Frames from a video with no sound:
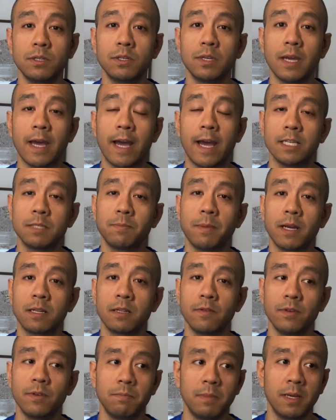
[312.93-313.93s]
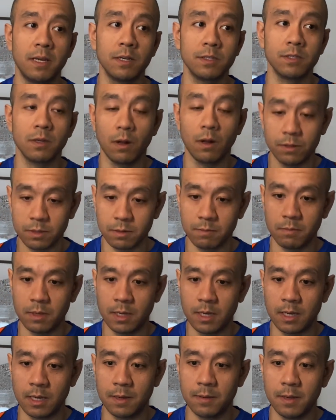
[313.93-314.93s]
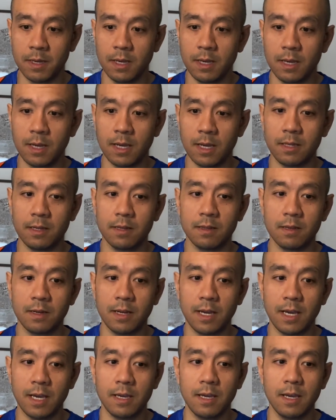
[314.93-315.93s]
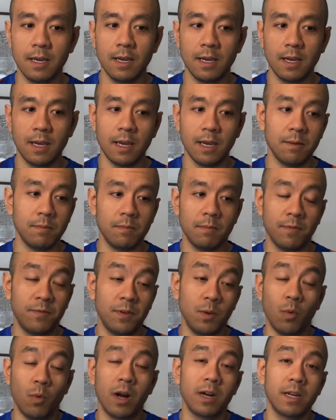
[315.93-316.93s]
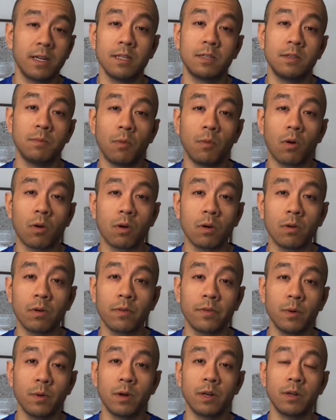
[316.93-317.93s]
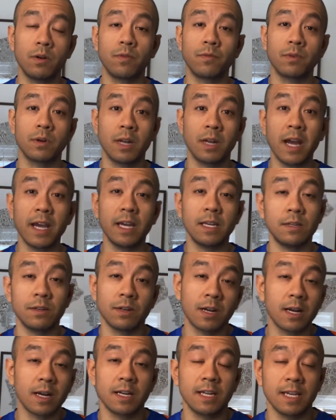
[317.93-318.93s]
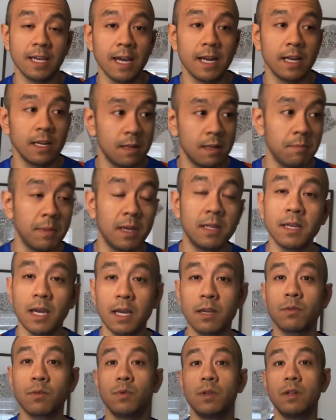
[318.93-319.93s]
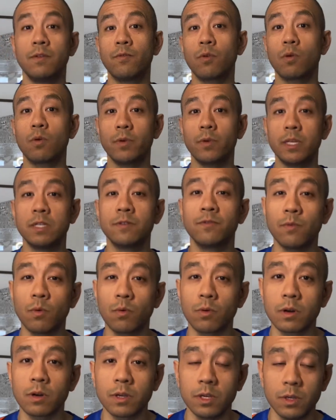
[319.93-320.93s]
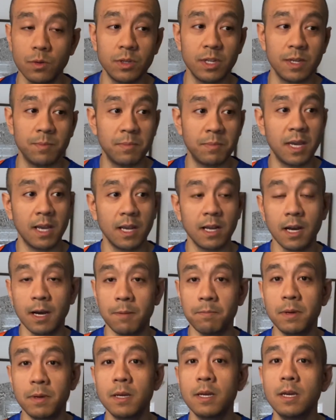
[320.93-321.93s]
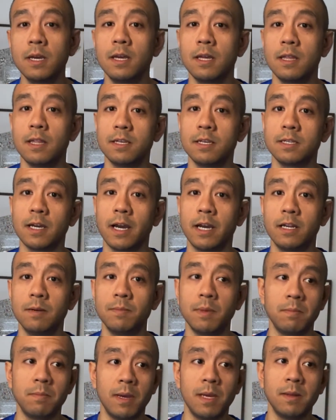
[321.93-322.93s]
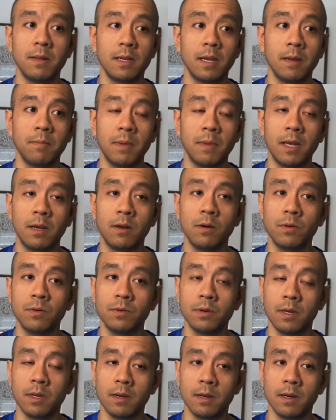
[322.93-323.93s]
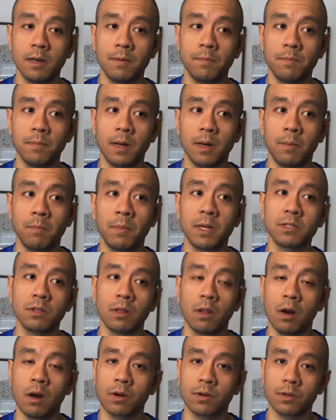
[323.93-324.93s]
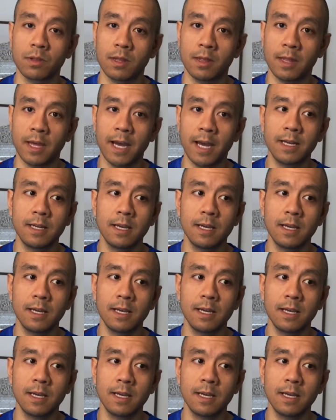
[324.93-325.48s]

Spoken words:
aspect of it, because at the end of the day, if you wanted it tomorrow, or if you want it overnight, you're not going to get it. It may take 3 to 4 weeks for you to pick up this item. It may go much longer than that.